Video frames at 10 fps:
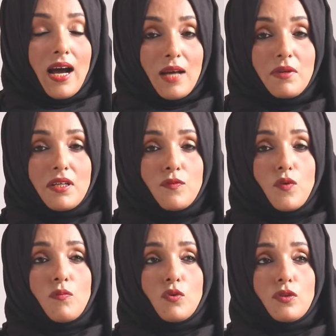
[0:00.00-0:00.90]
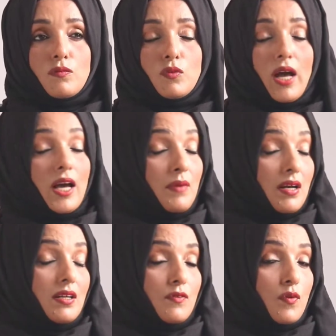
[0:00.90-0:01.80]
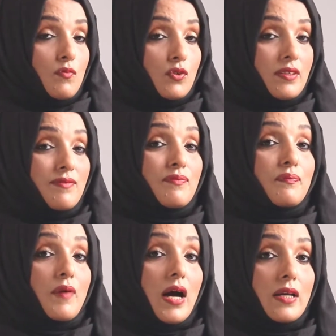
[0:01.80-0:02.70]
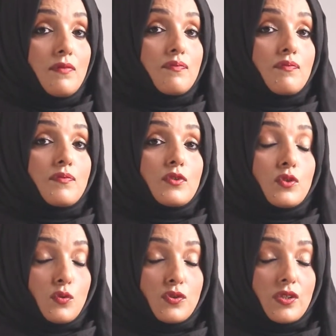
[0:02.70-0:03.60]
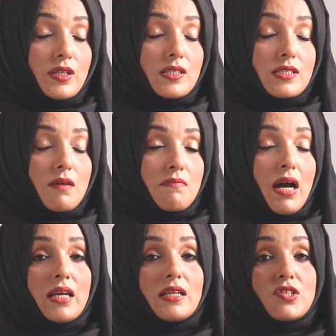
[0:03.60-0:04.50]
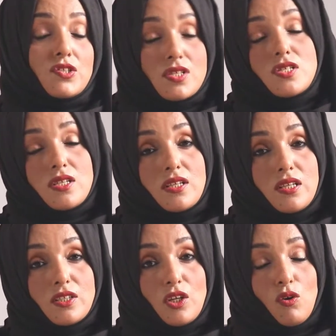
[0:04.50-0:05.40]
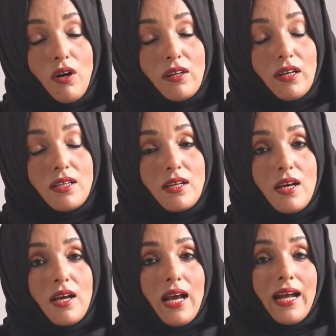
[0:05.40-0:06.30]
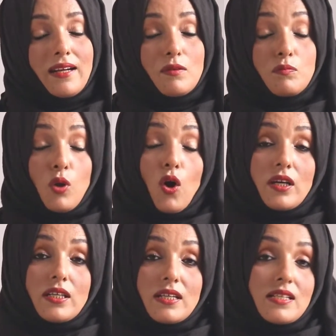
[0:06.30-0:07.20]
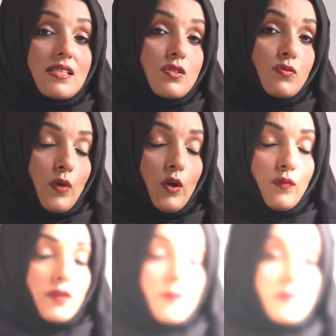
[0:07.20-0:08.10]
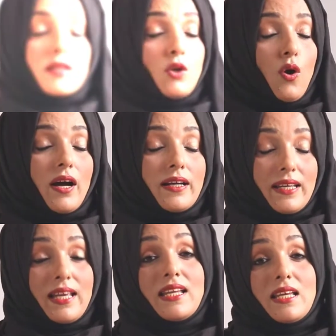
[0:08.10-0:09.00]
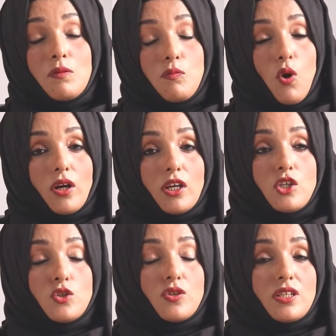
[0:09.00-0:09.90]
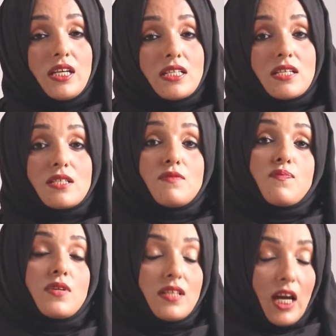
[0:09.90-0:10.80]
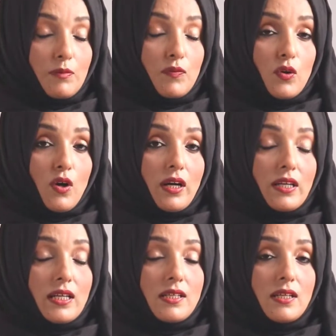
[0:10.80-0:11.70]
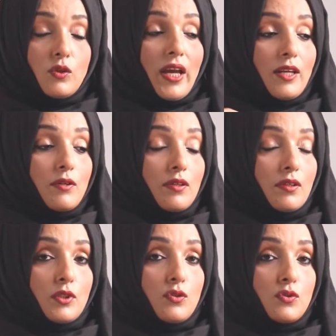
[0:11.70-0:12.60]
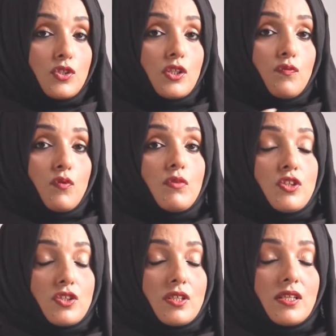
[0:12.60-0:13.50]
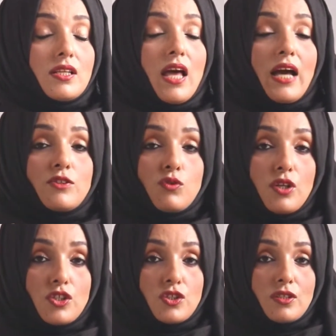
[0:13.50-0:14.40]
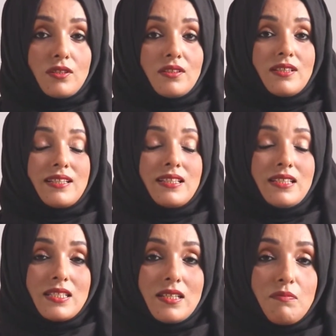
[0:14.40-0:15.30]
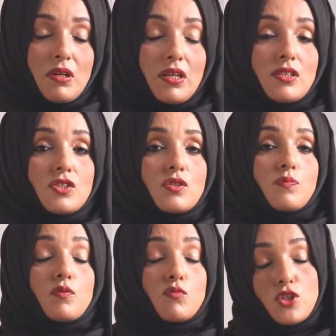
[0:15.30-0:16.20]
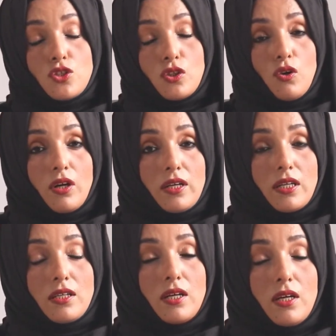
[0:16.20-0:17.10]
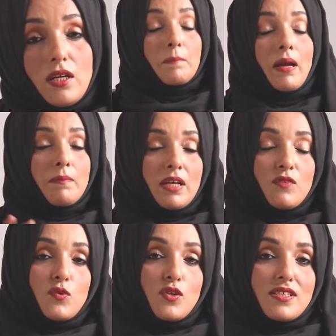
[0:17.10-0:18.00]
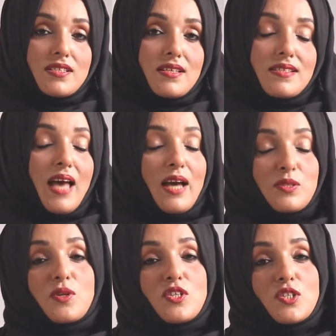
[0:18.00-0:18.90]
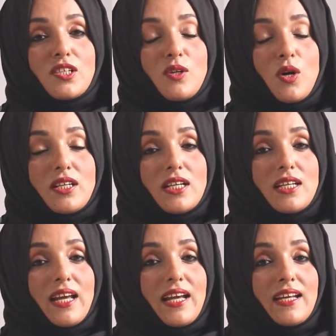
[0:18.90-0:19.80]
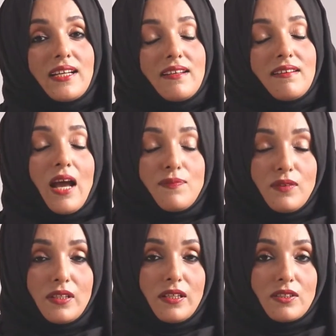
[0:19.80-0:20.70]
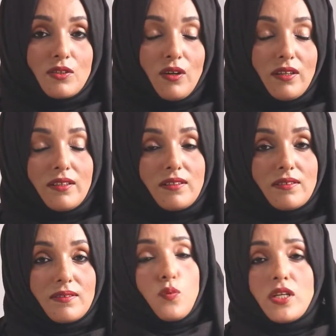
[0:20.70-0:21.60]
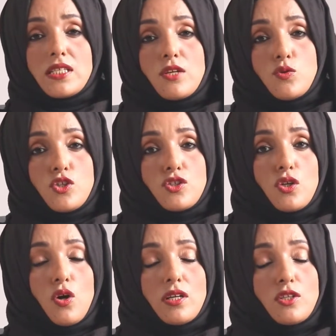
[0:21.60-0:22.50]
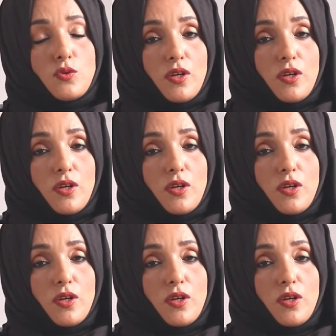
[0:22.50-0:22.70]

I'm earning from more, I'm earning from more than five sources by just creating content, and blogging is one of them. Now, again, in blogging, you create different type of content. You can produce informational, educational, listing-based, promotional content. My main focus is educational content and affiliate content. What is educational content?